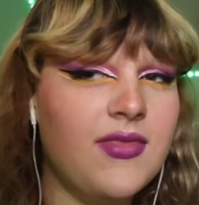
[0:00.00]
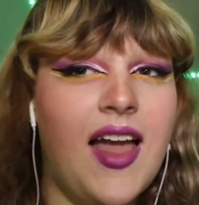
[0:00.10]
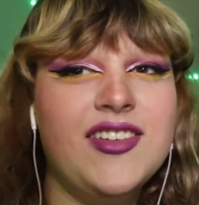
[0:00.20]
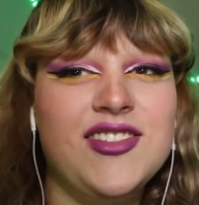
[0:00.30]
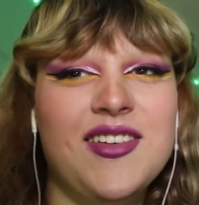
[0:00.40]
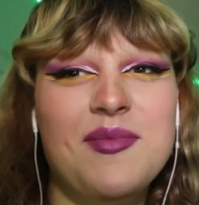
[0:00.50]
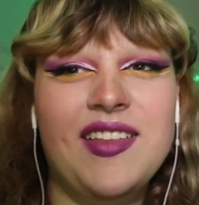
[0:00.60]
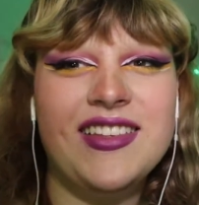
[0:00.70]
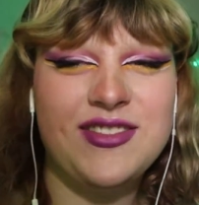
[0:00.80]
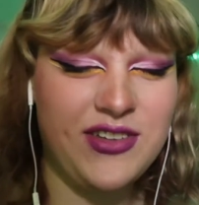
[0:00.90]
I shouldn't have
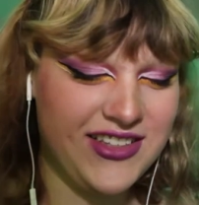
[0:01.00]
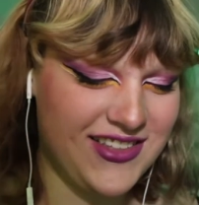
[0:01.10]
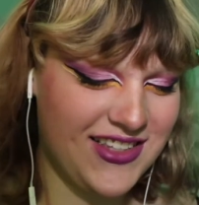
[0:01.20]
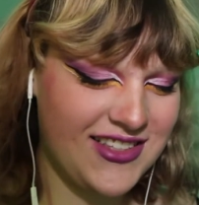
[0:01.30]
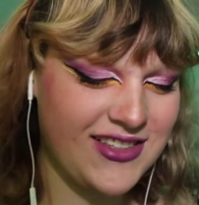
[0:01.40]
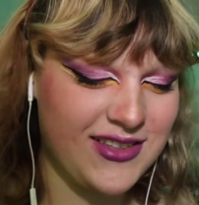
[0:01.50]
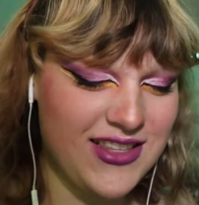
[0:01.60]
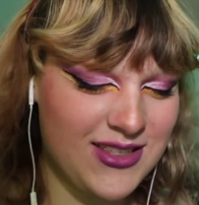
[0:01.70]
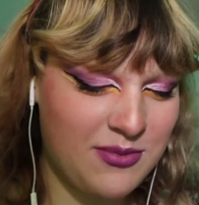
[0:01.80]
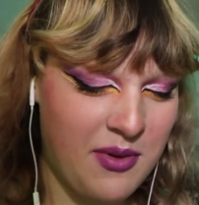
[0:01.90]
made this face. This
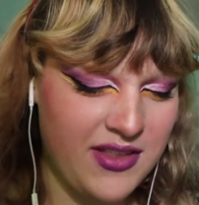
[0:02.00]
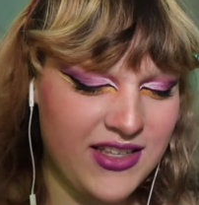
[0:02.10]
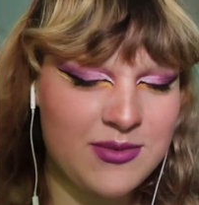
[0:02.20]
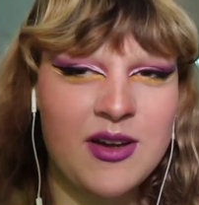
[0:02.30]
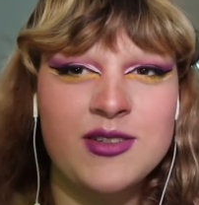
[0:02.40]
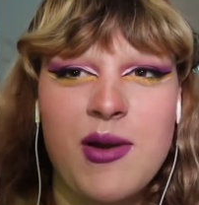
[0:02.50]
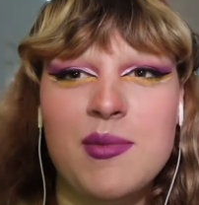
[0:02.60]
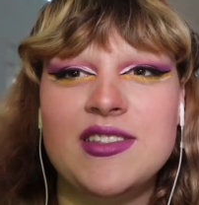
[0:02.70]
this the SpongeBob